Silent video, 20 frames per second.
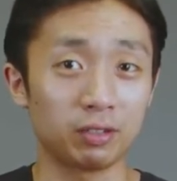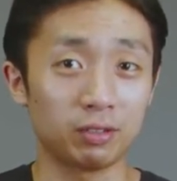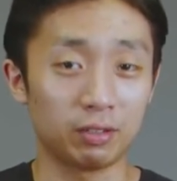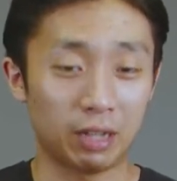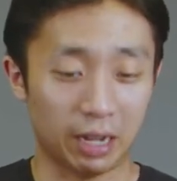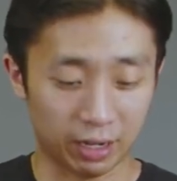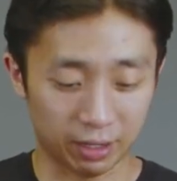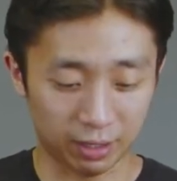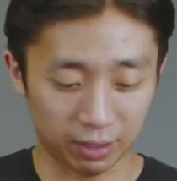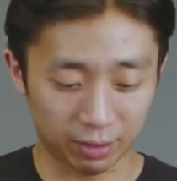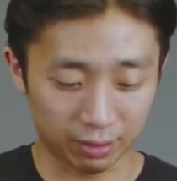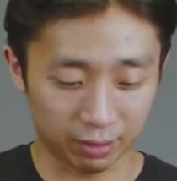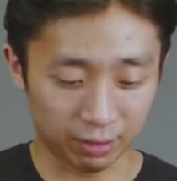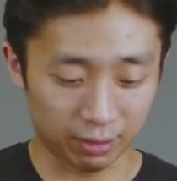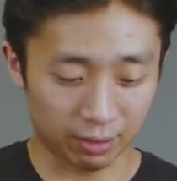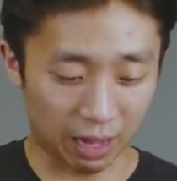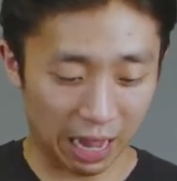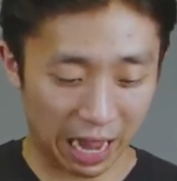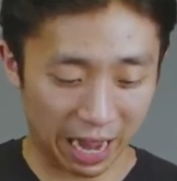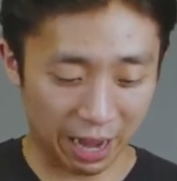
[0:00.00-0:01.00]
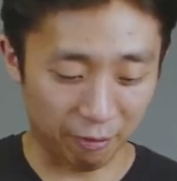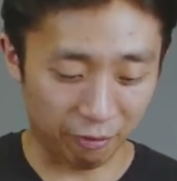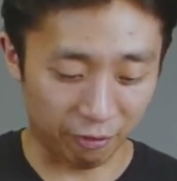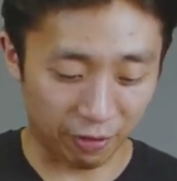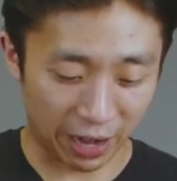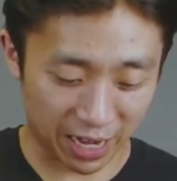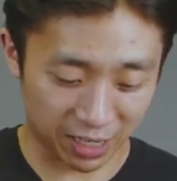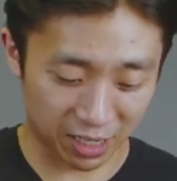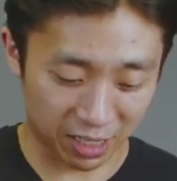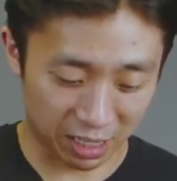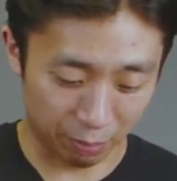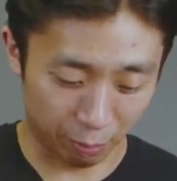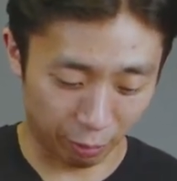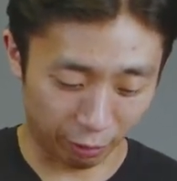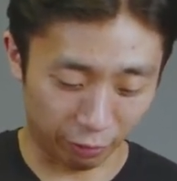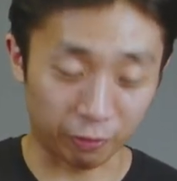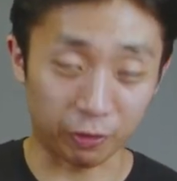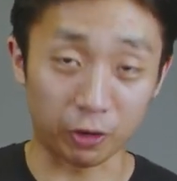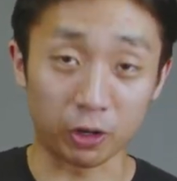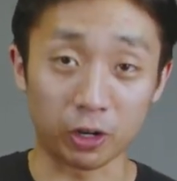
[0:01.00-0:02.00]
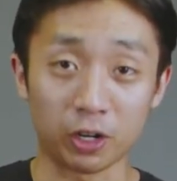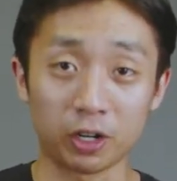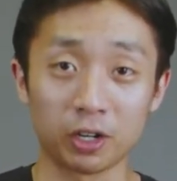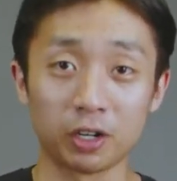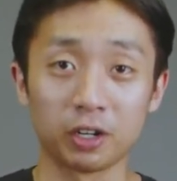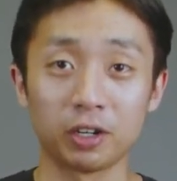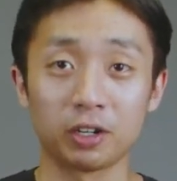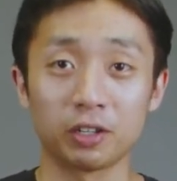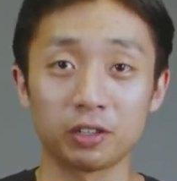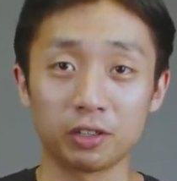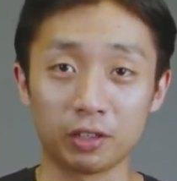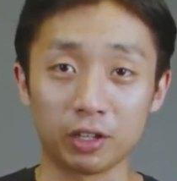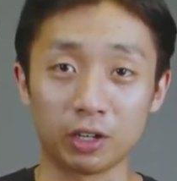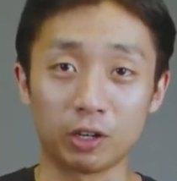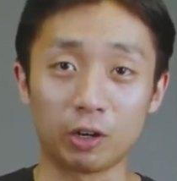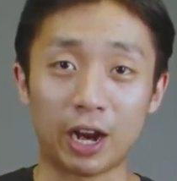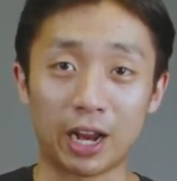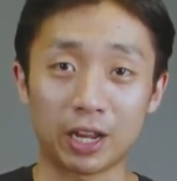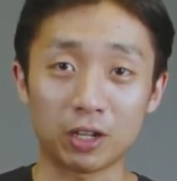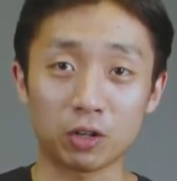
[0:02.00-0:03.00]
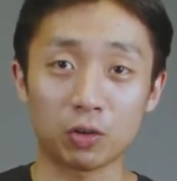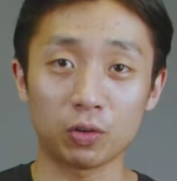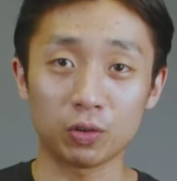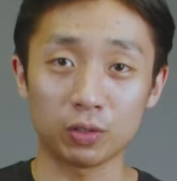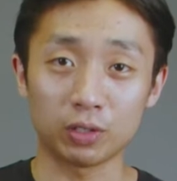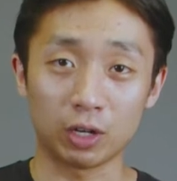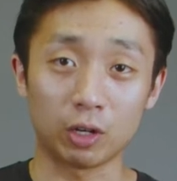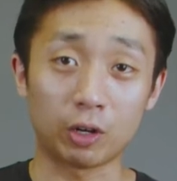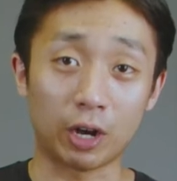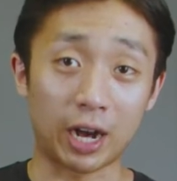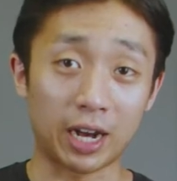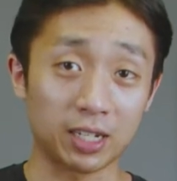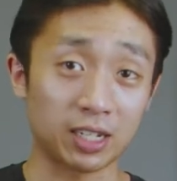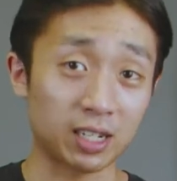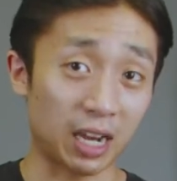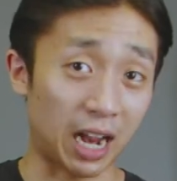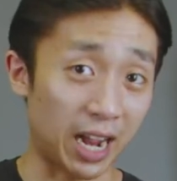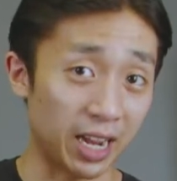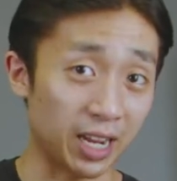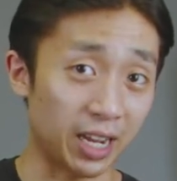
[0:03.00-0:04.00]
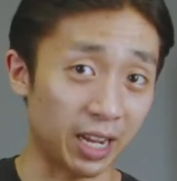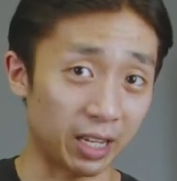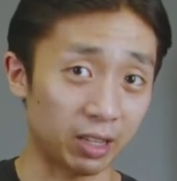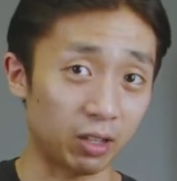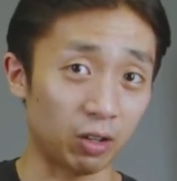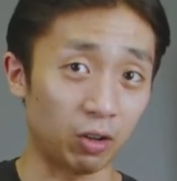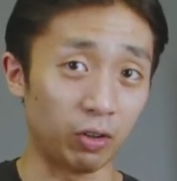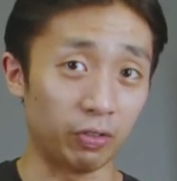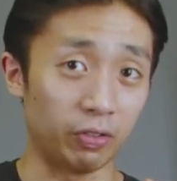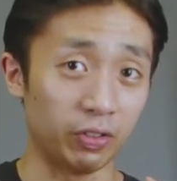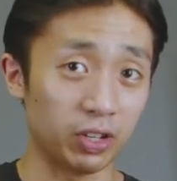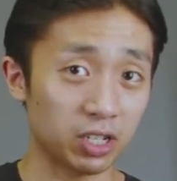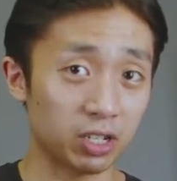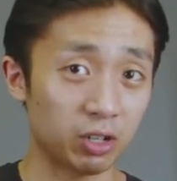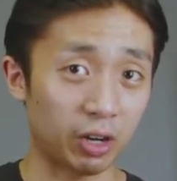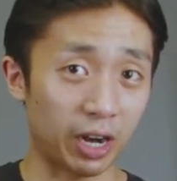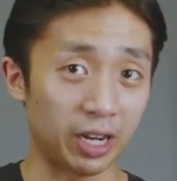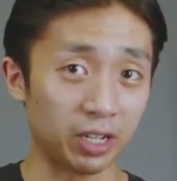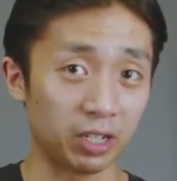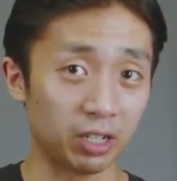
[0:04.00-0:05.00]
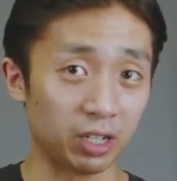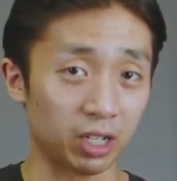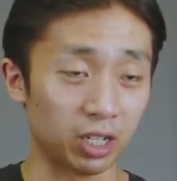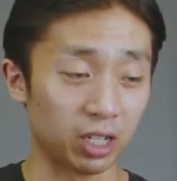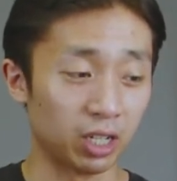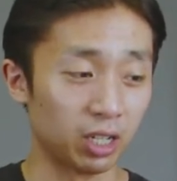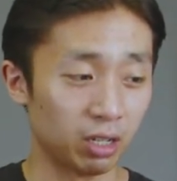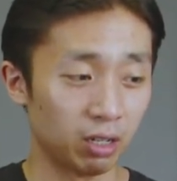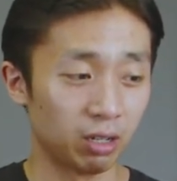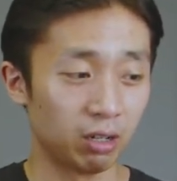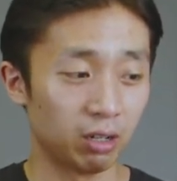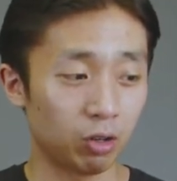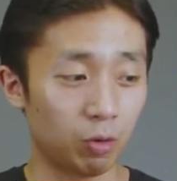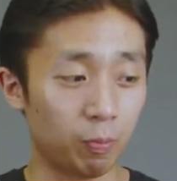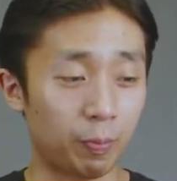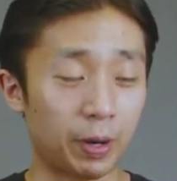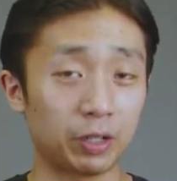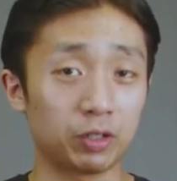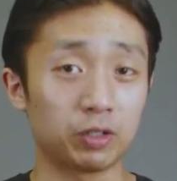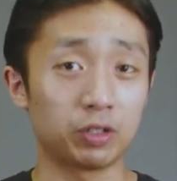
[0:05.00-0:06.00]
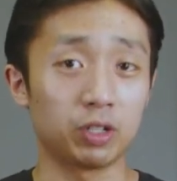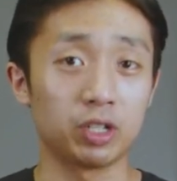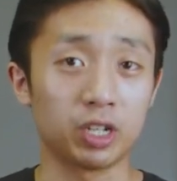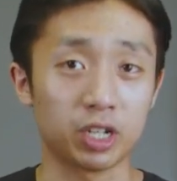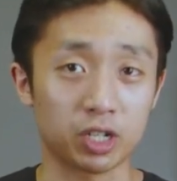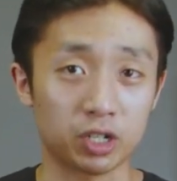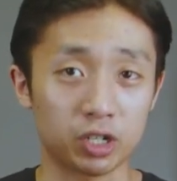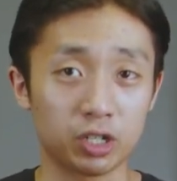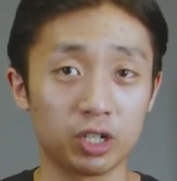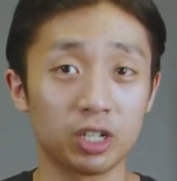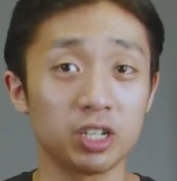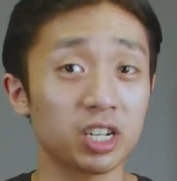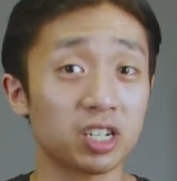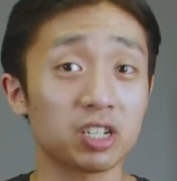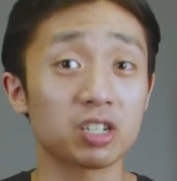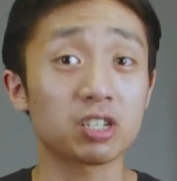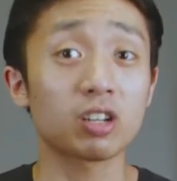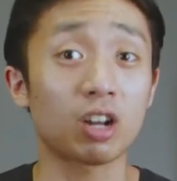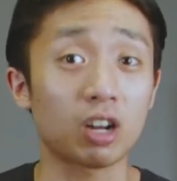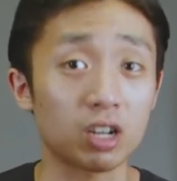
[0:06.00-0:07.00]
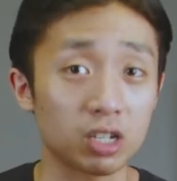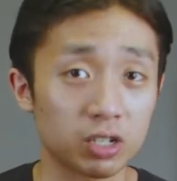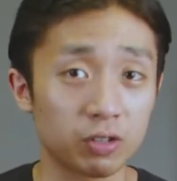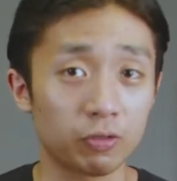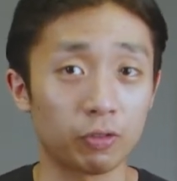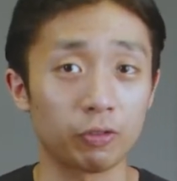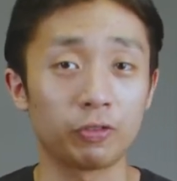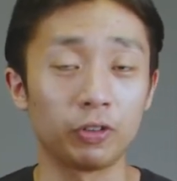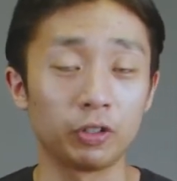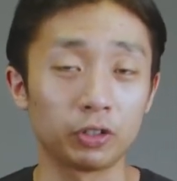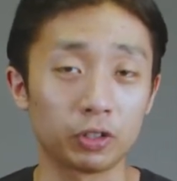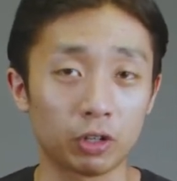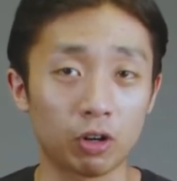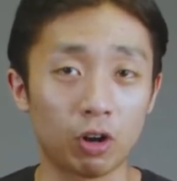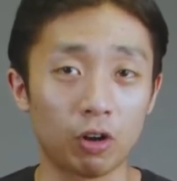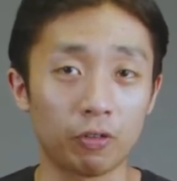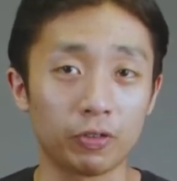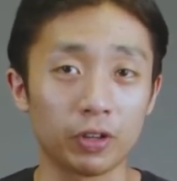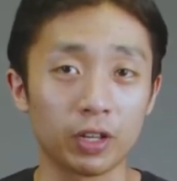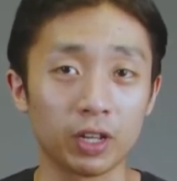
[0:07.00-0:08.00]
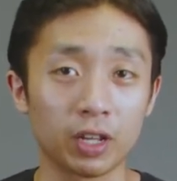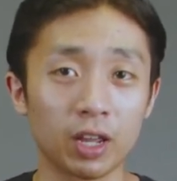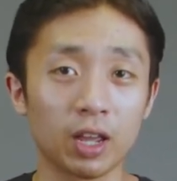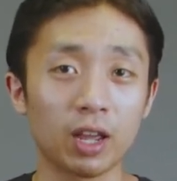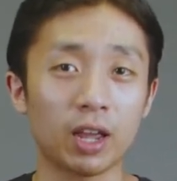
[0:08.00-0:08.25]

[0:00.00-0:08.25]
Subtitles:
Like, I vastly prefer the grinds I get on this grinder compared to the Niche. The Niche sucks for filter coffee.